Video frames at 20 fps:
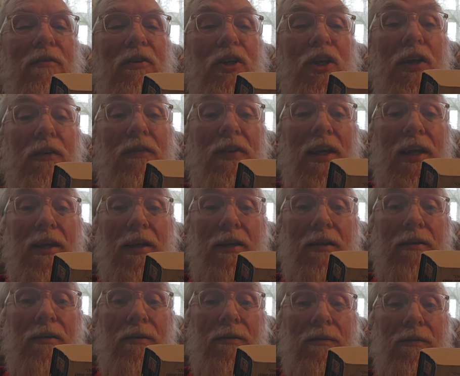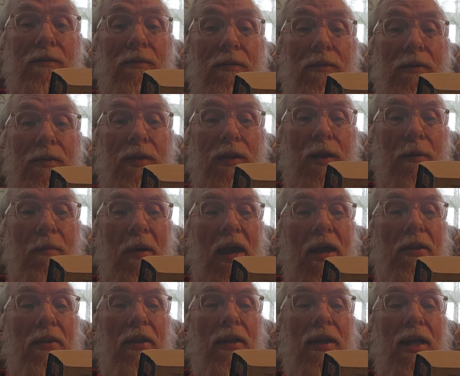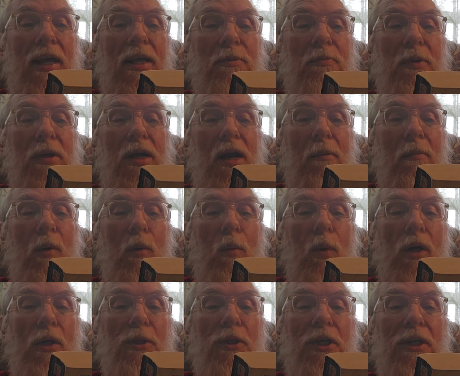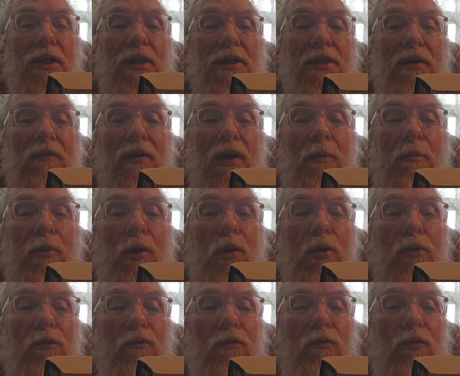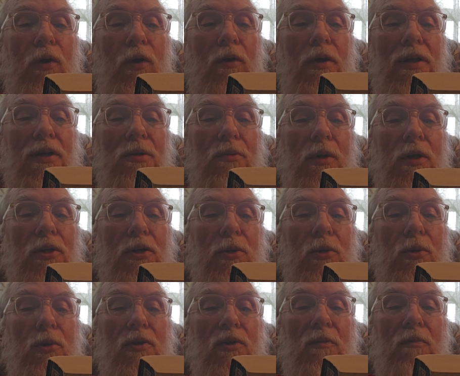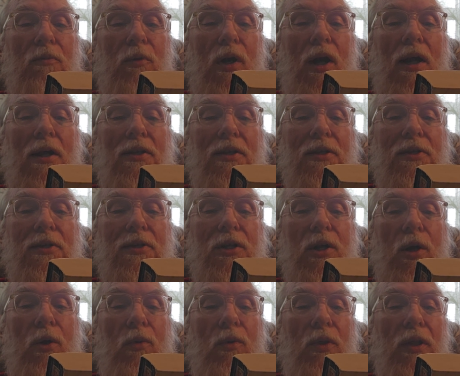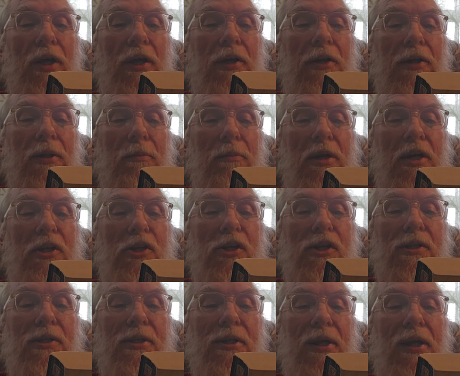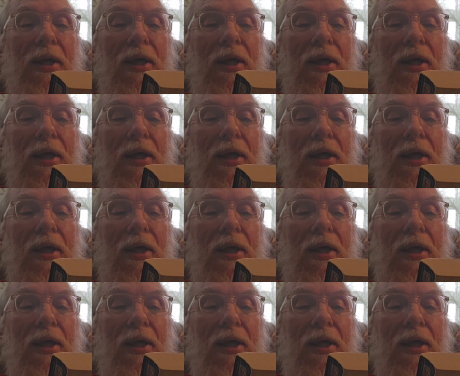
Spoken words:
shifted. The mainland has become a wilderness of unbroken forest where tools of bronze and stone litter the beaches,